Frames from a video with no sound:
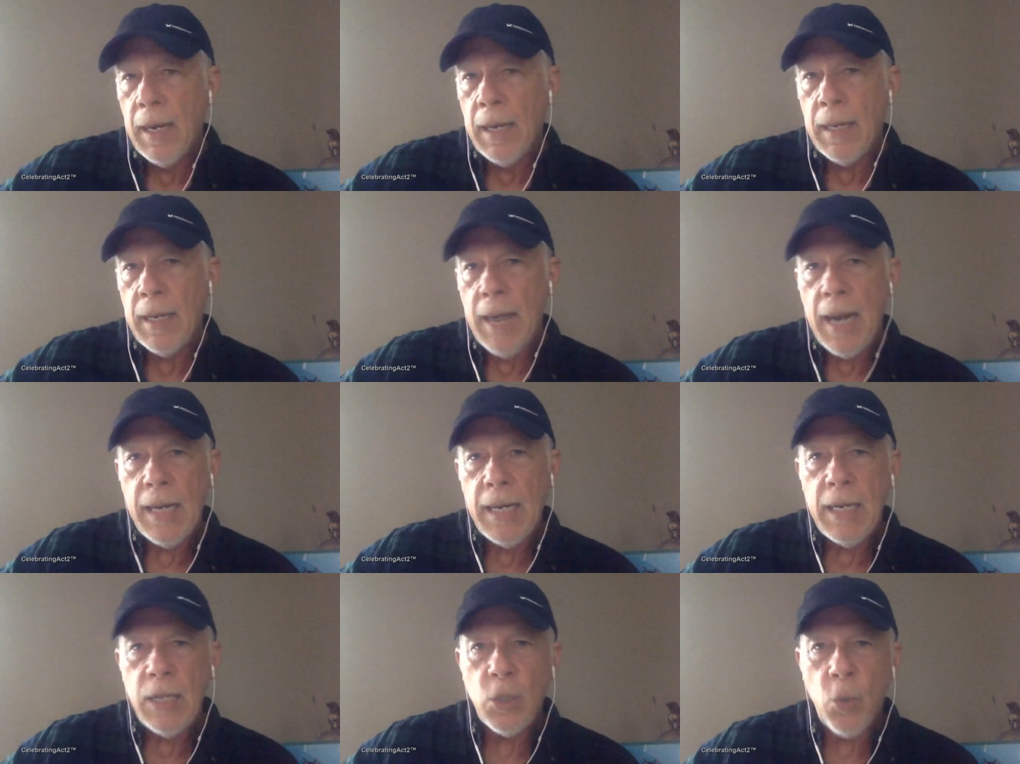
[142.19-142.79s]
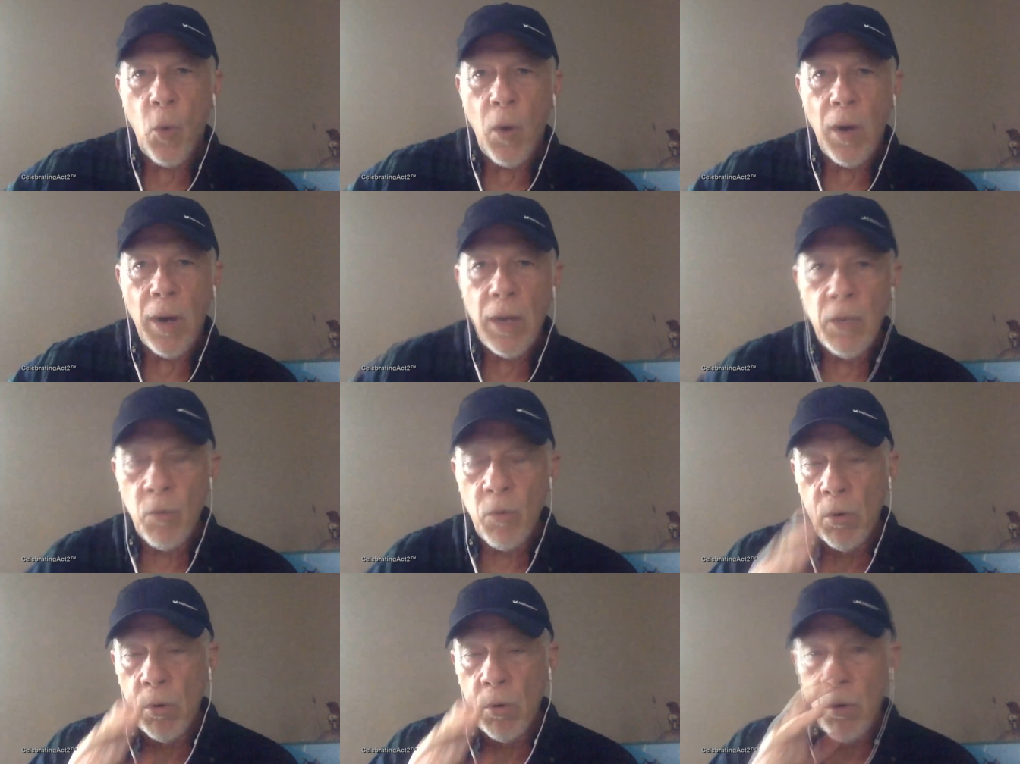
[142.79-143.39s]
an 80
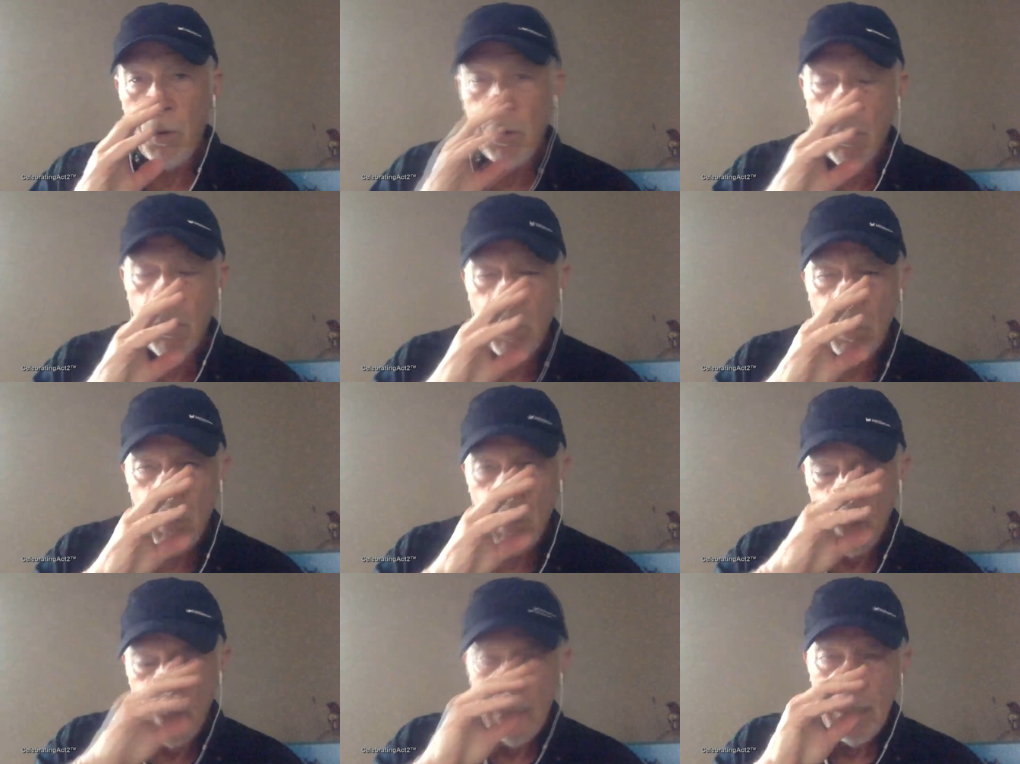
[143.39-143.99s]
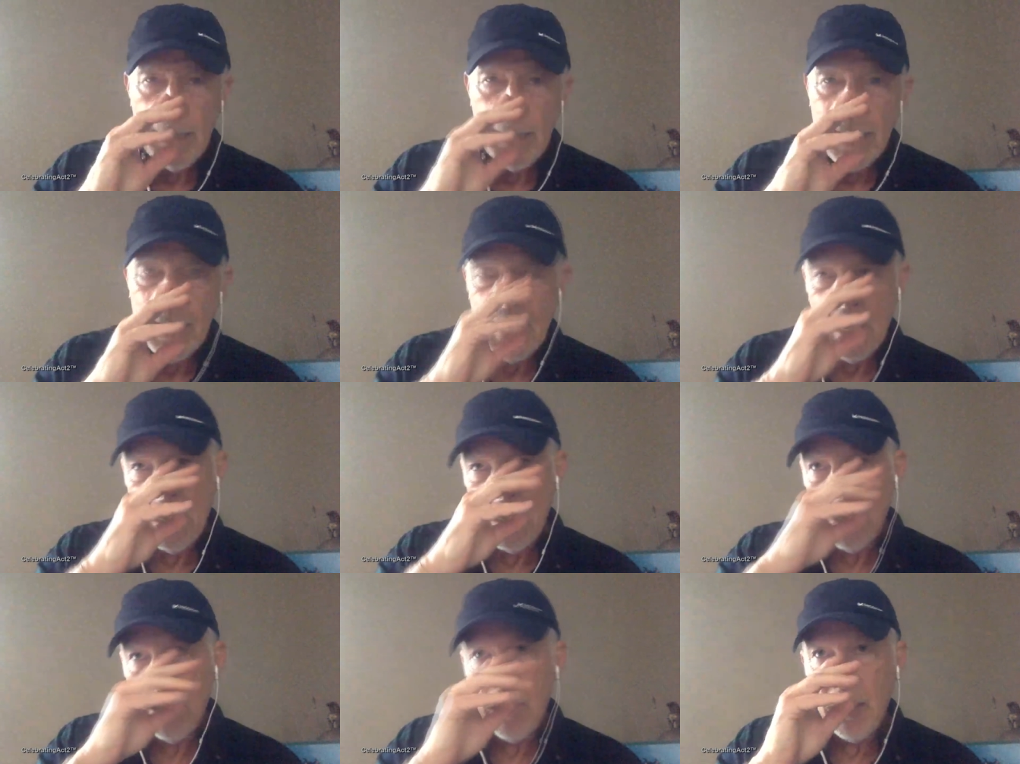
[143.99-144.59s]
20 rule
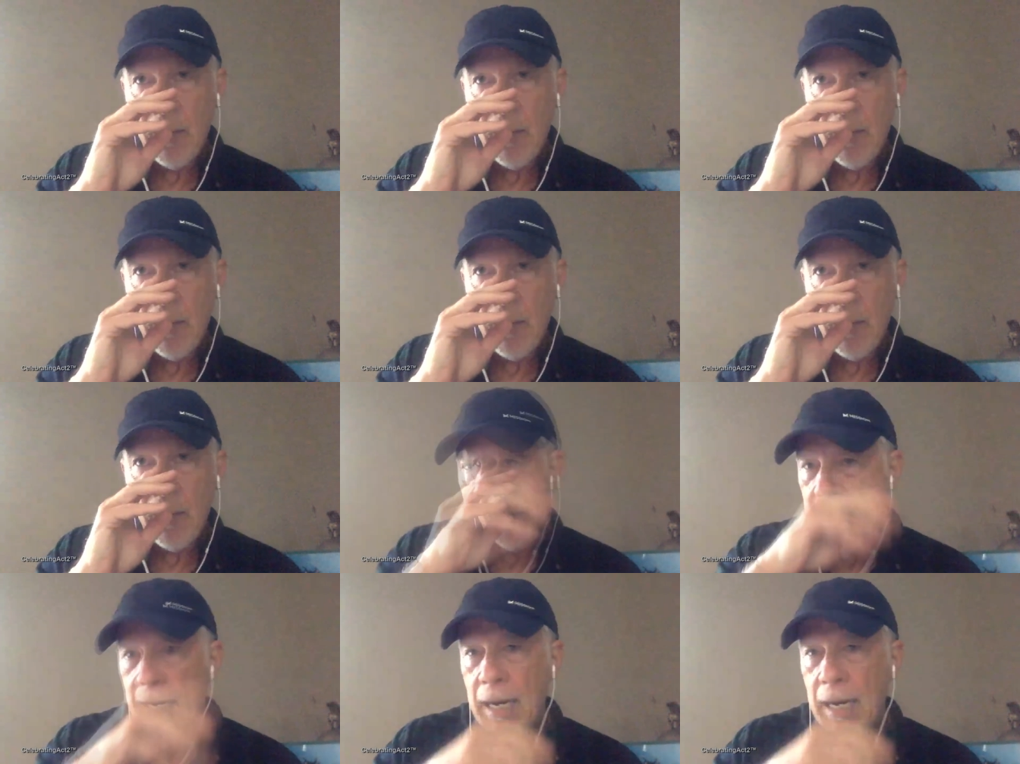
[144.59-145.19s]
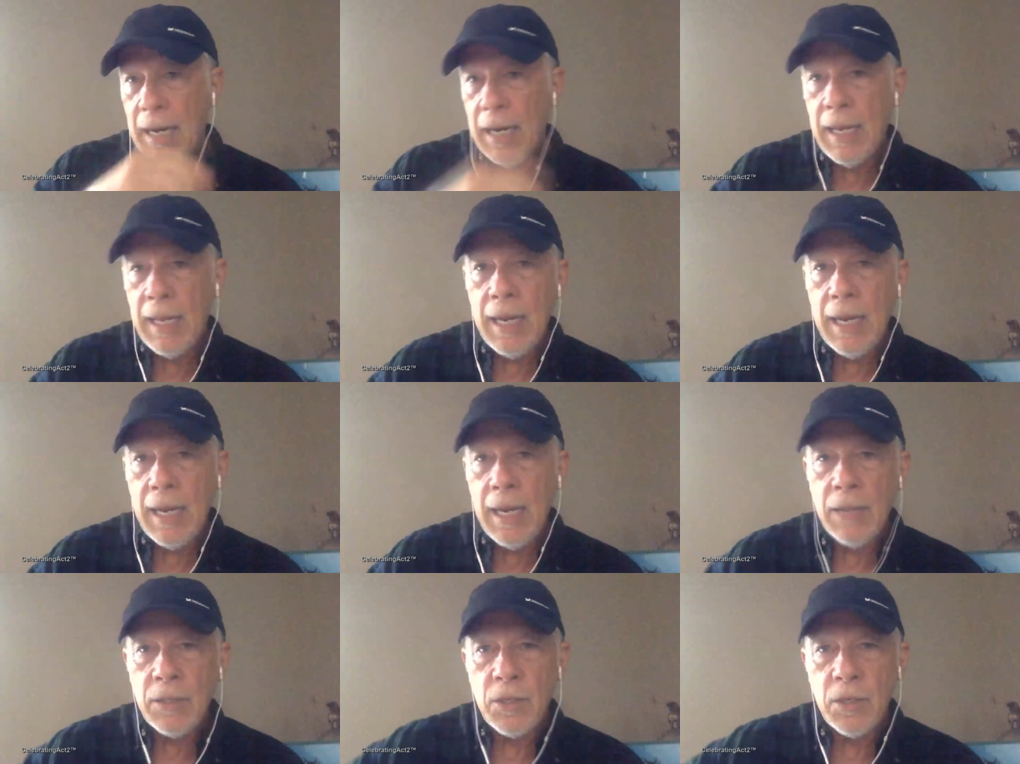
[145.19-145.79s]
and you know kind of
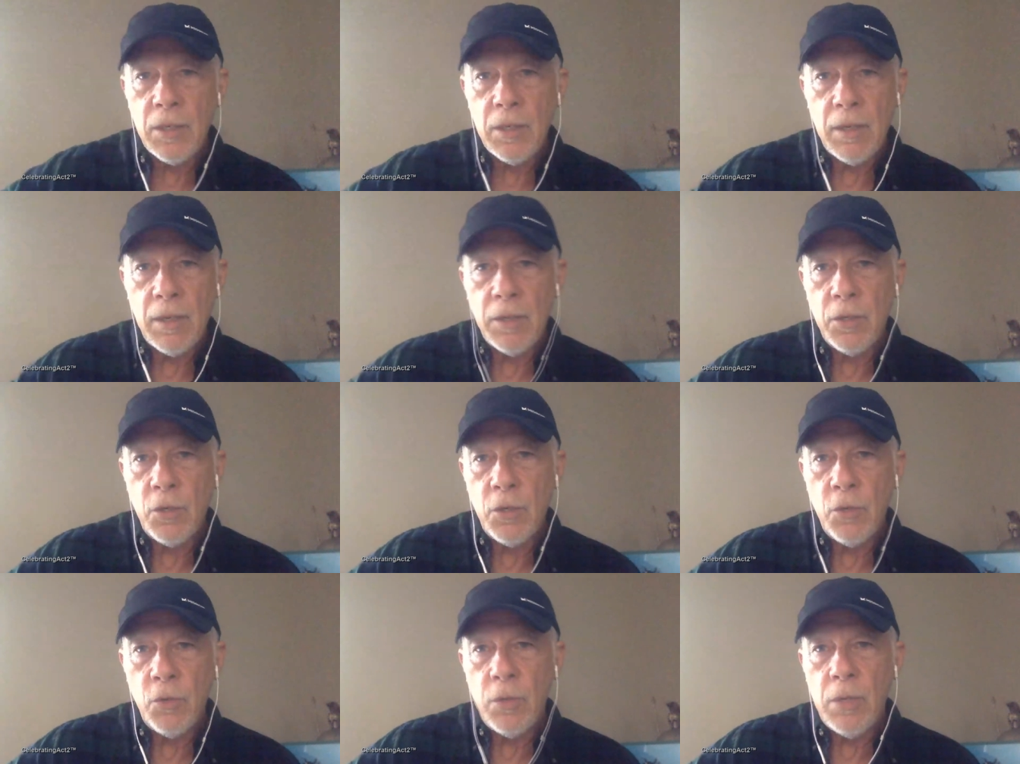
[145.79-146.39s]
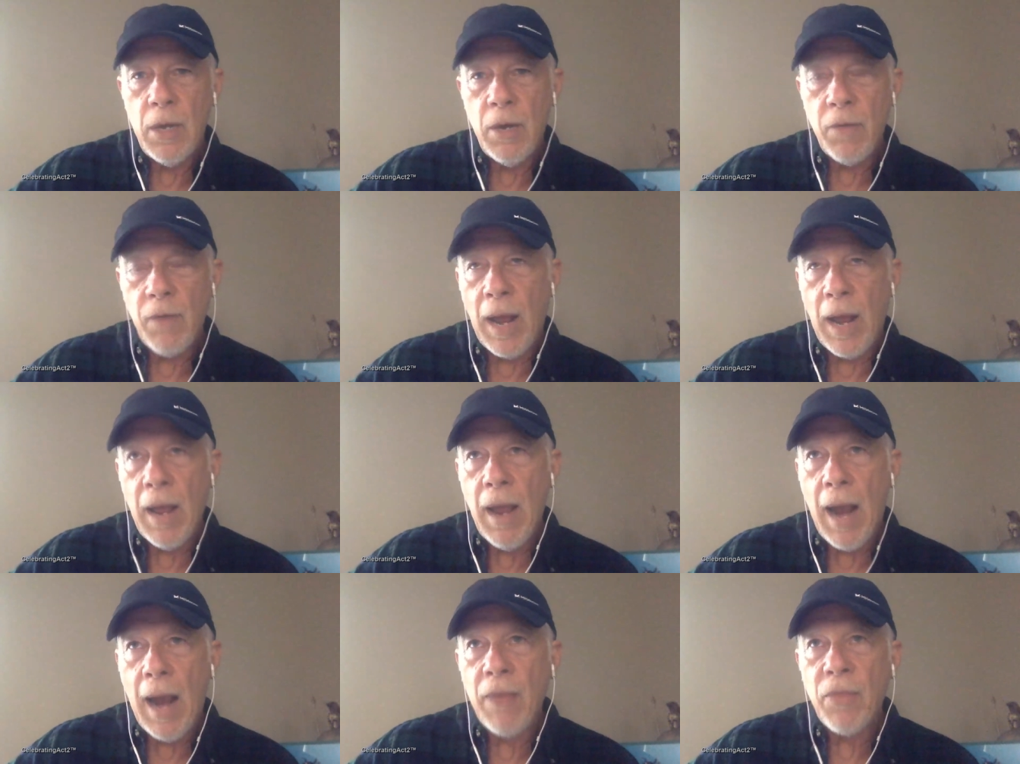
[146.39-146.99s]
getting into a new
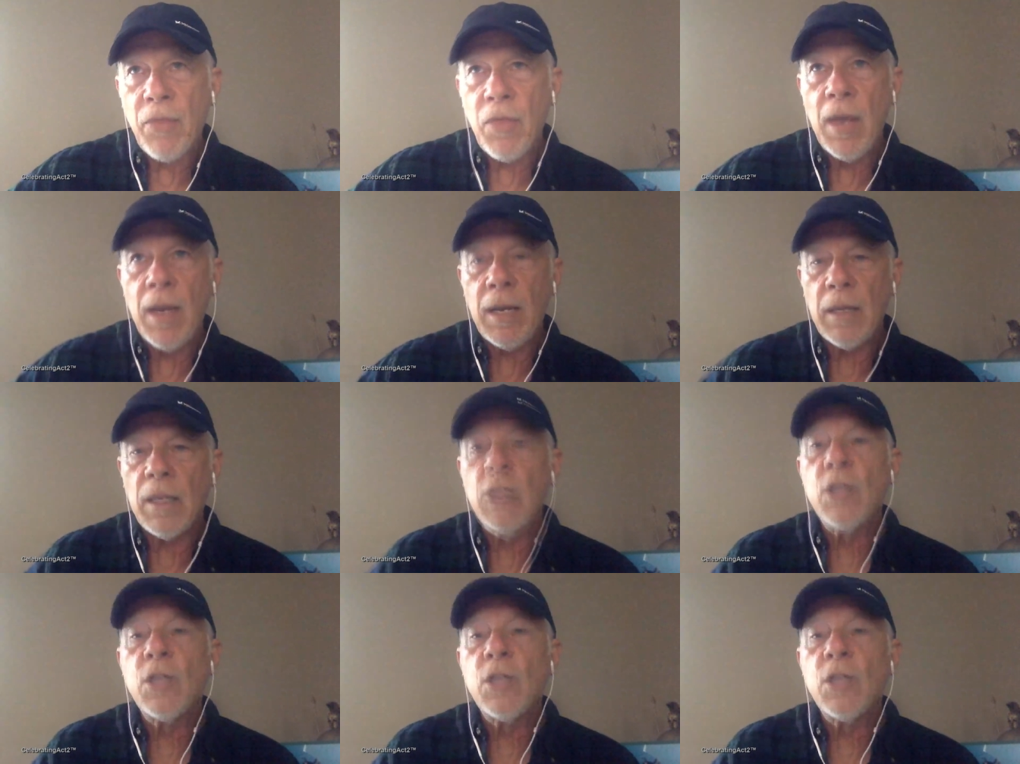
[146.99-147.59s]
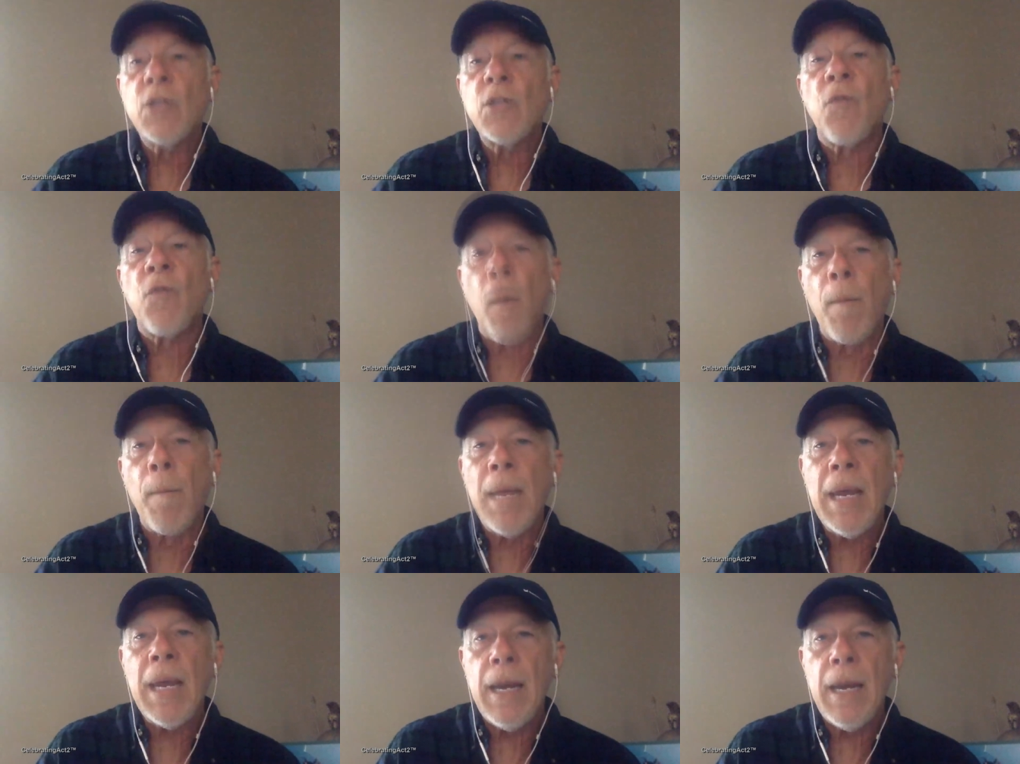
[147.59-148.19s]
year I, I think at least
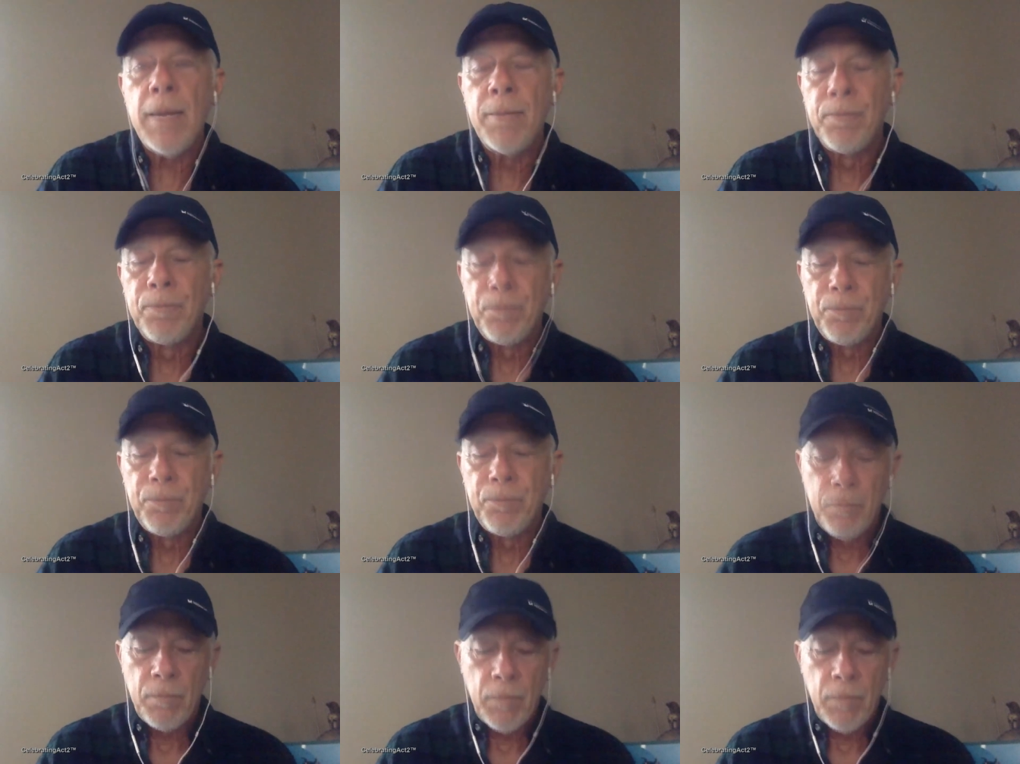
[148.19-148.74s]
for me